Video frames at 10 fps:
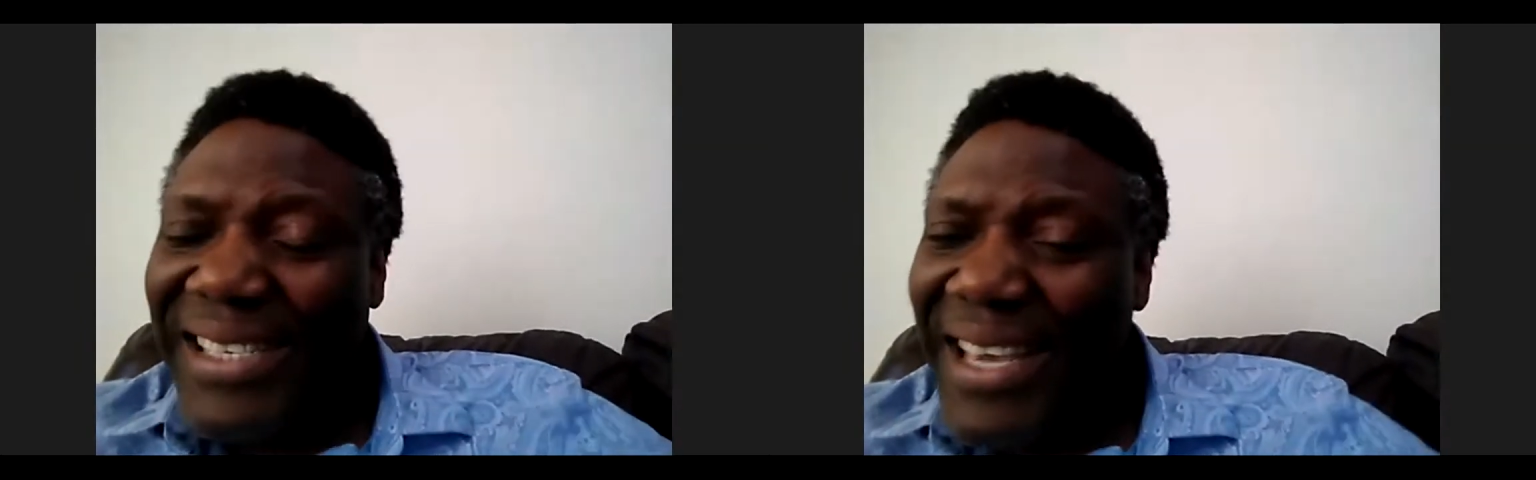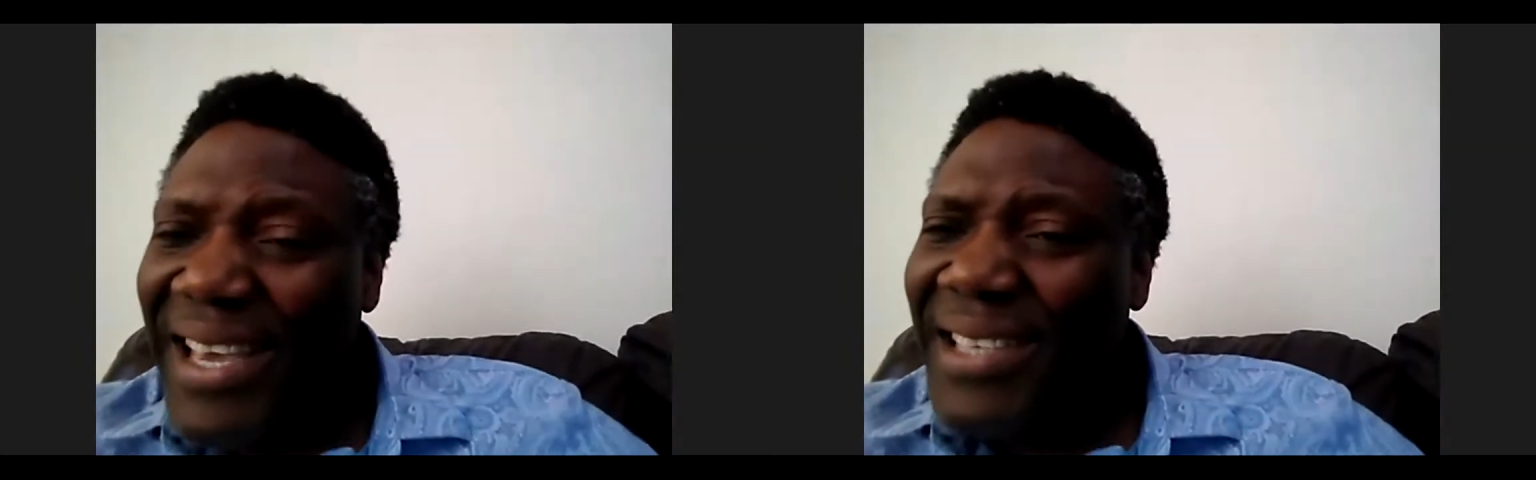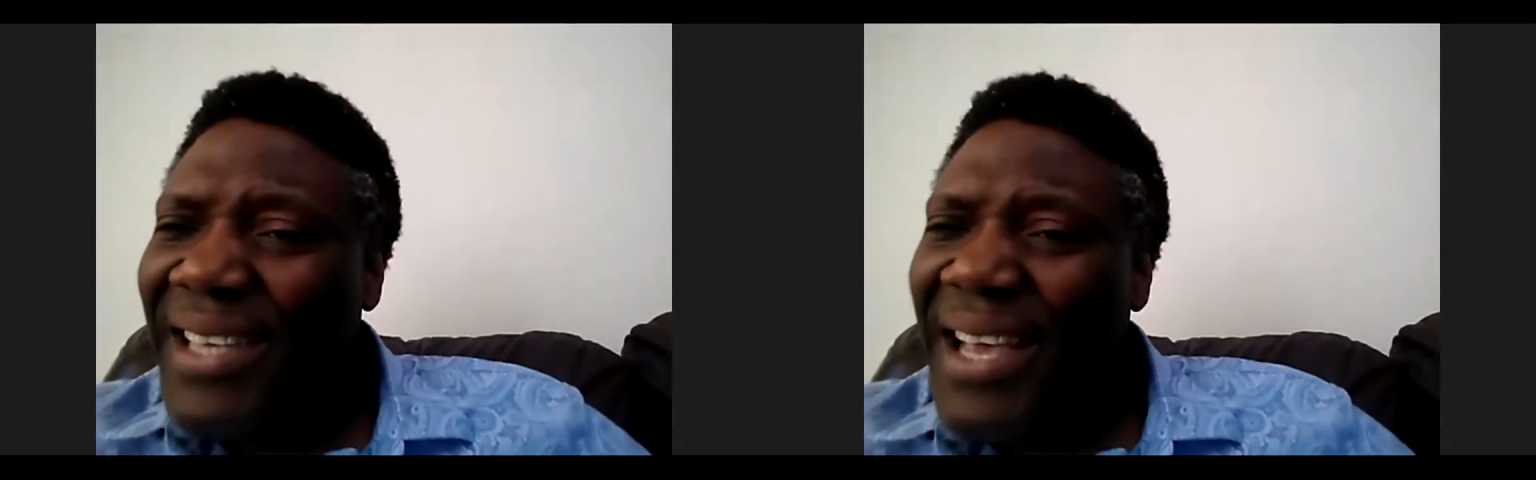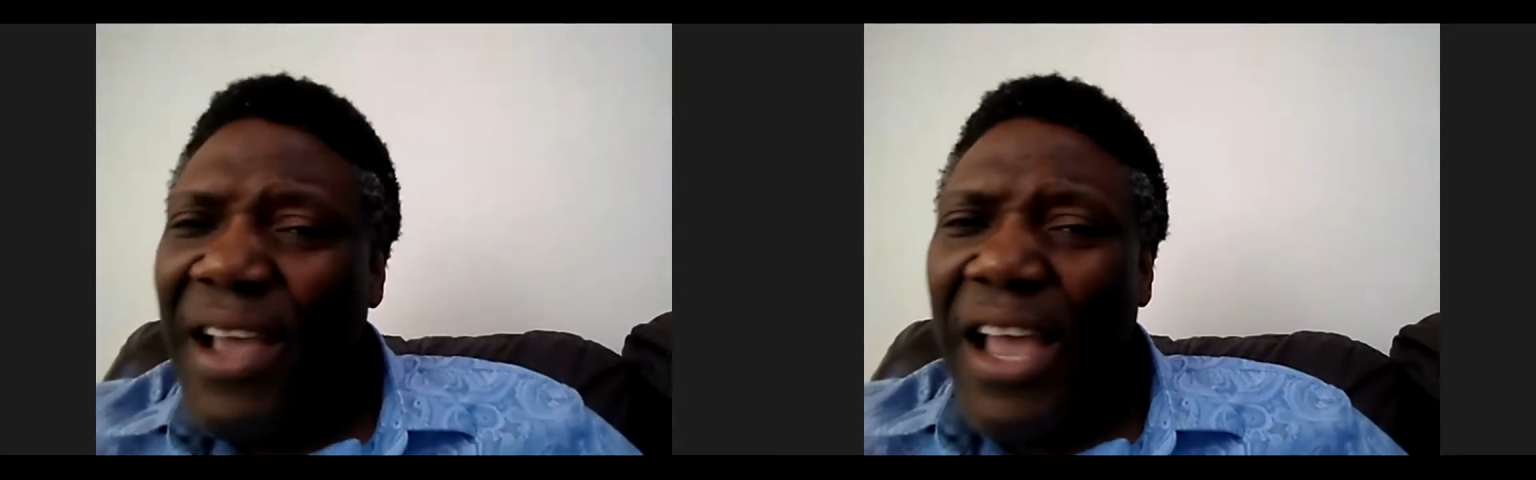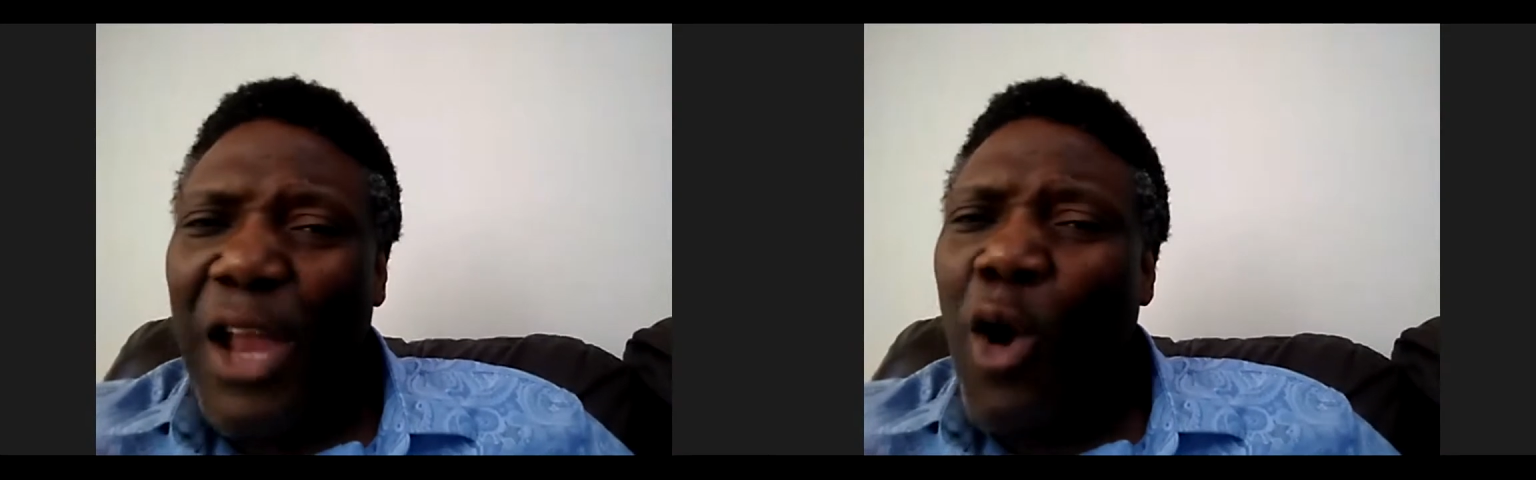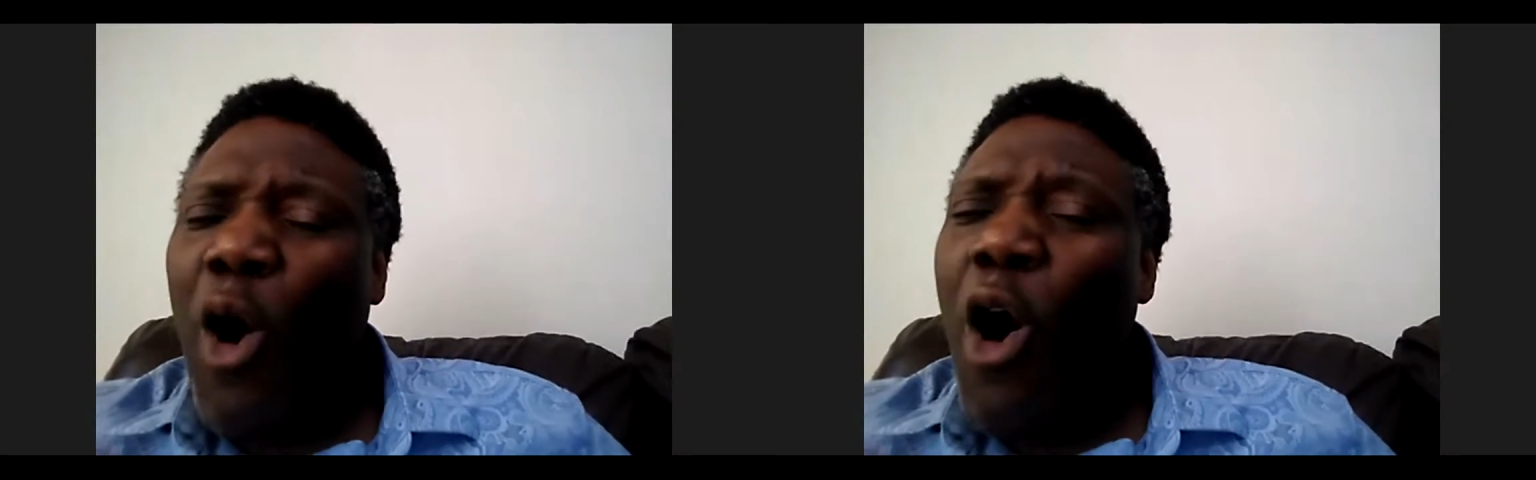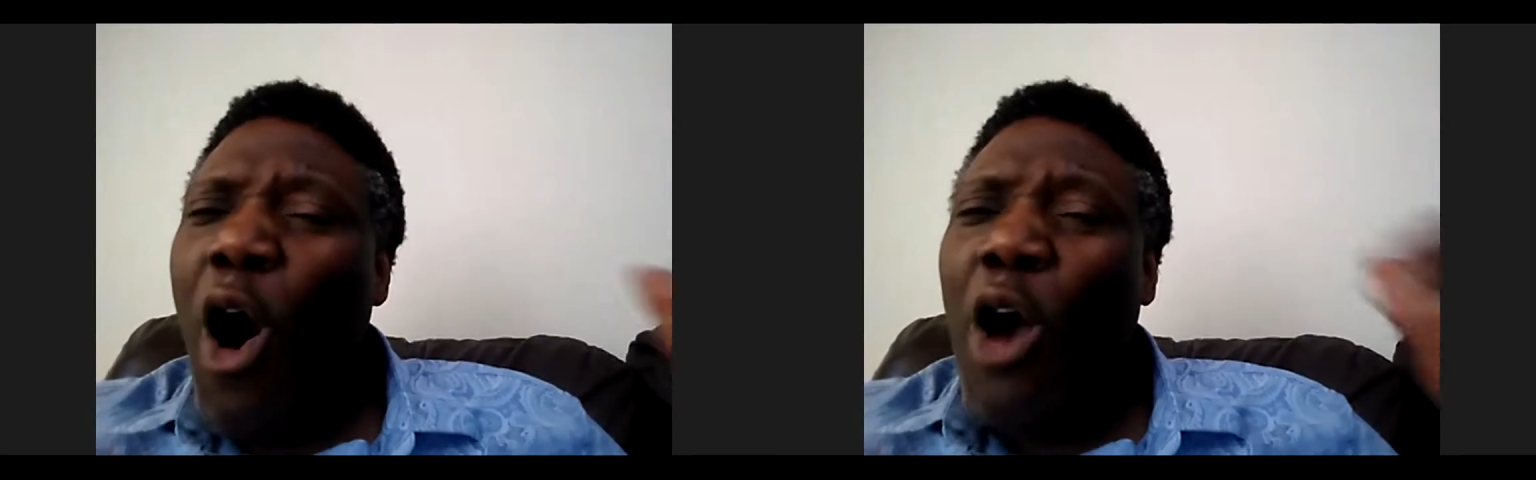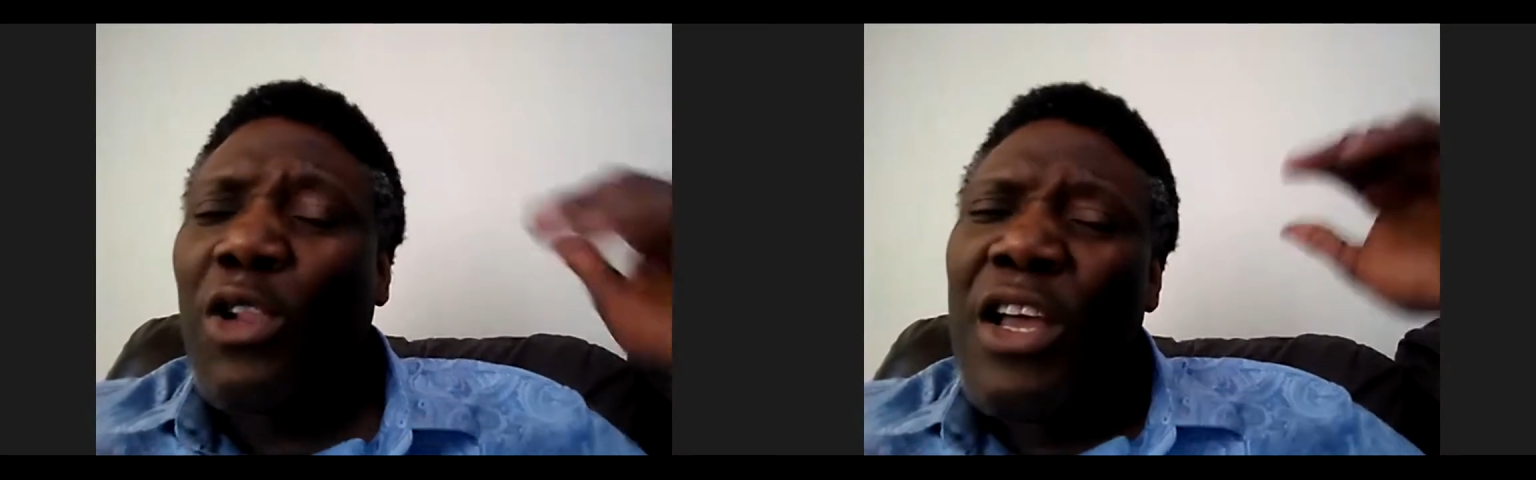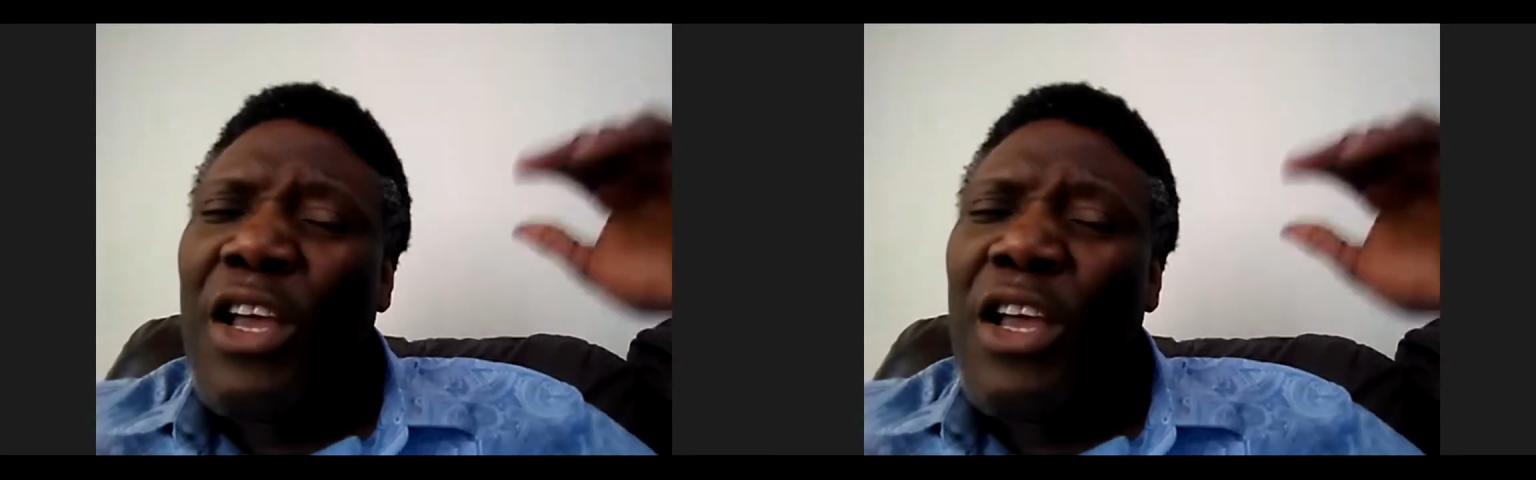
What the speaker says: you know, all,